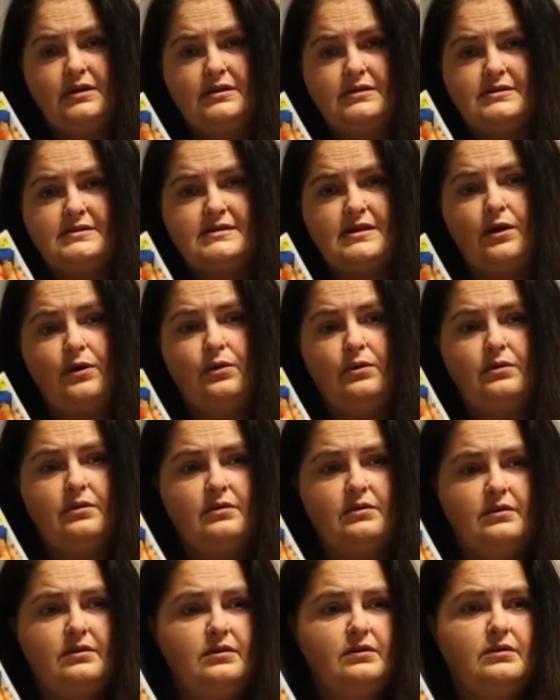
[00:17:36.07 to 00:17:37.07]

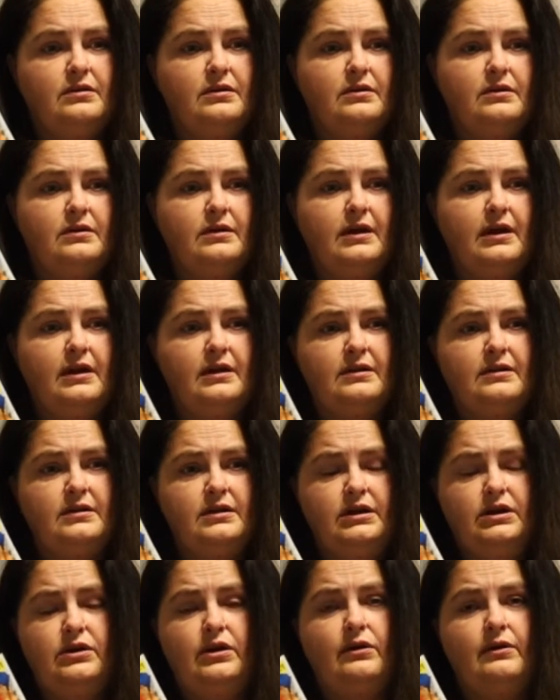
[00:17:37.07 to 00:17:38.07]
So
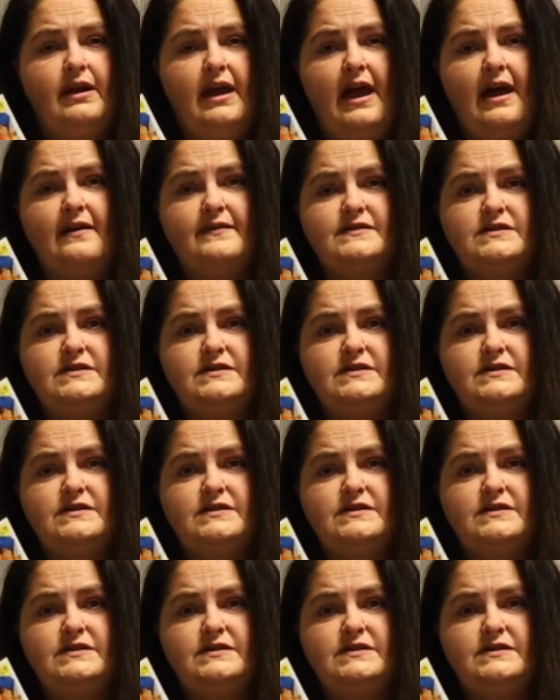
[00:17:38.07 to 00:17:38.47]
you don't have